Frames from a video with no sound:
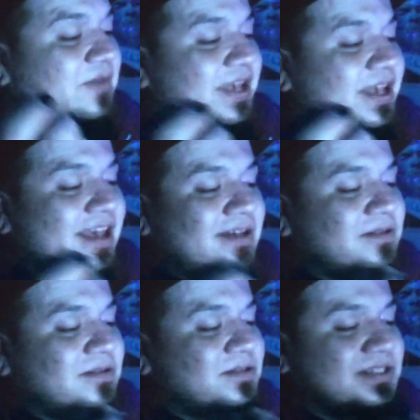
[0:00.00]
cat a
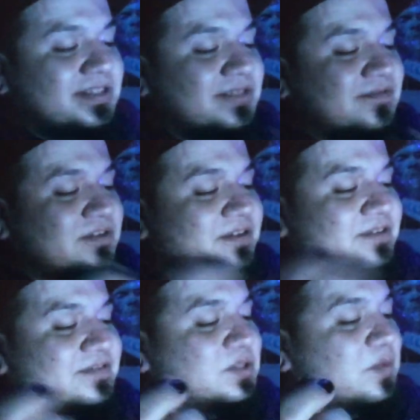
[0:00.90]
little sliver of
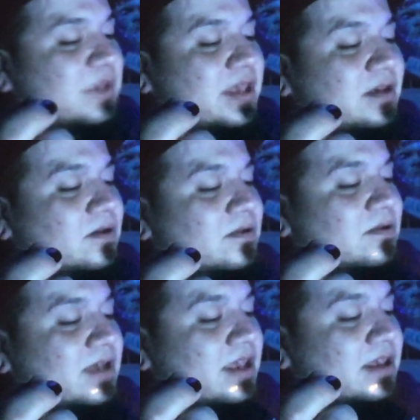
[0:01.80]
some mango,
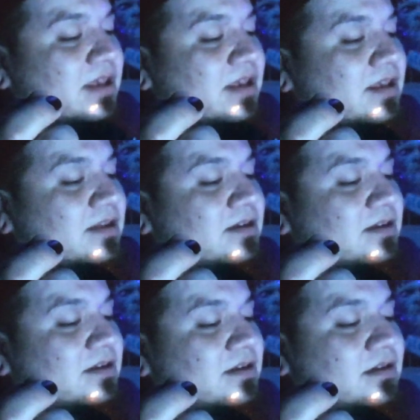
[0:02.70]
and
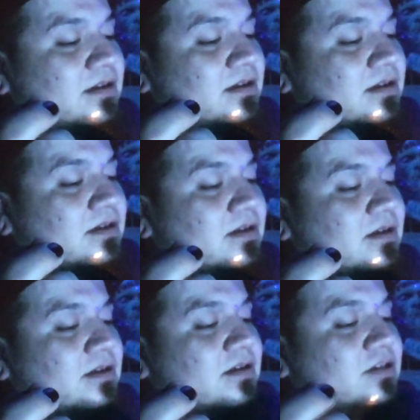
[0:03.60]

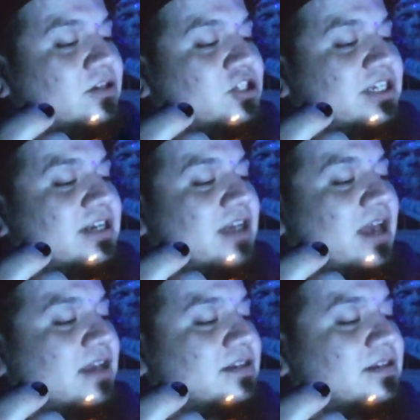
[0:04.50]
she did not
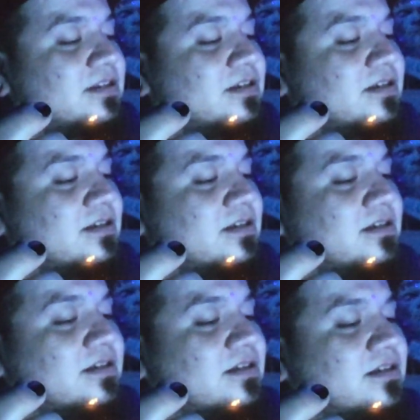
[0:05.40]

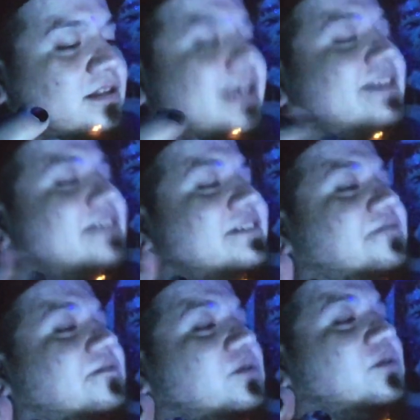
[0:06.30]
like it as
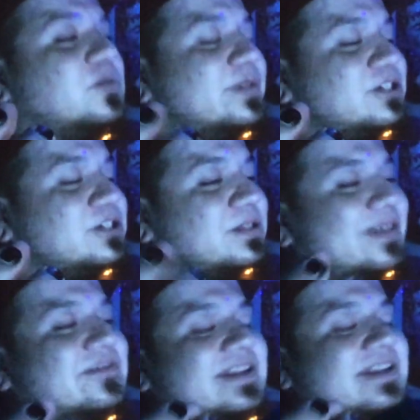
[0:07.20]
food, but she
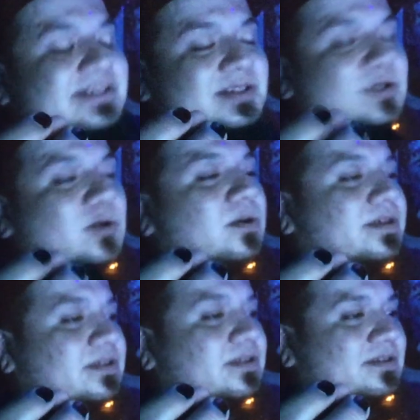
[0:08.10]
loved it as a toy.
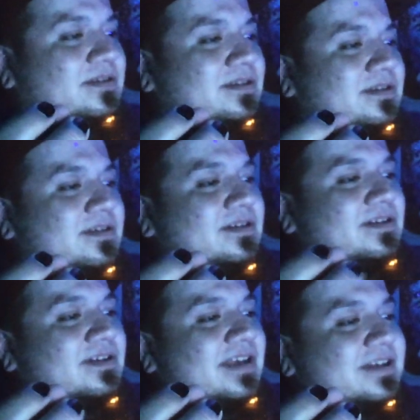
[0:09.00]

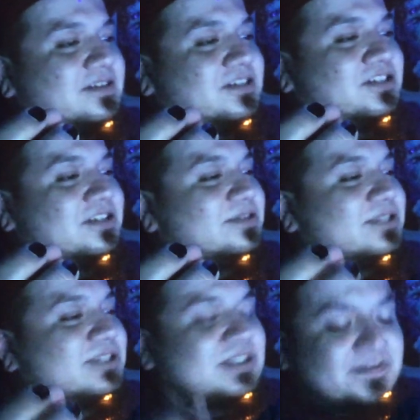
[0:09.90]
And she is just